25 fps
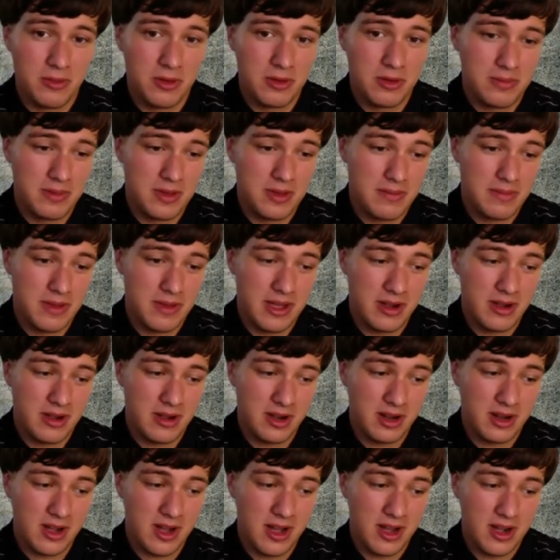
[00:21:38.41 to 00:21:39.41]
would be a
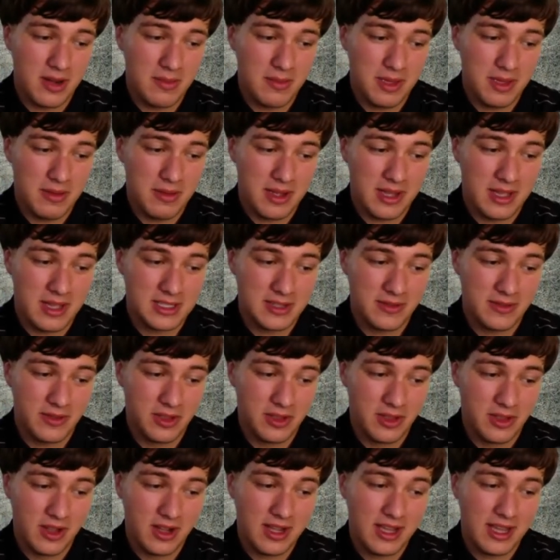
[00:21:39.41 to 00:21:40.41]
better economy, because if
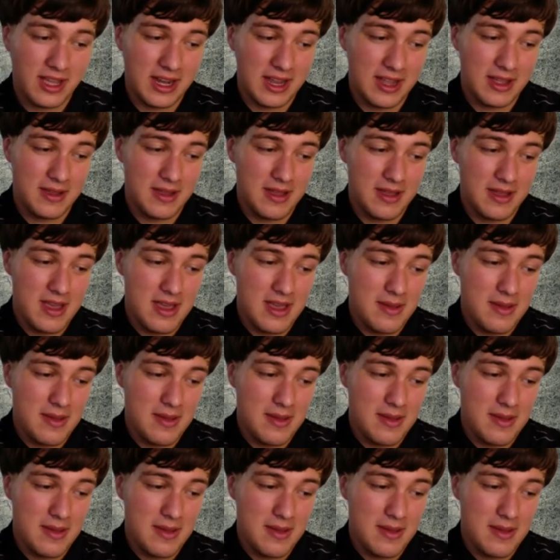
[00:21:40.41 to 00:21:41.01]
you look at it,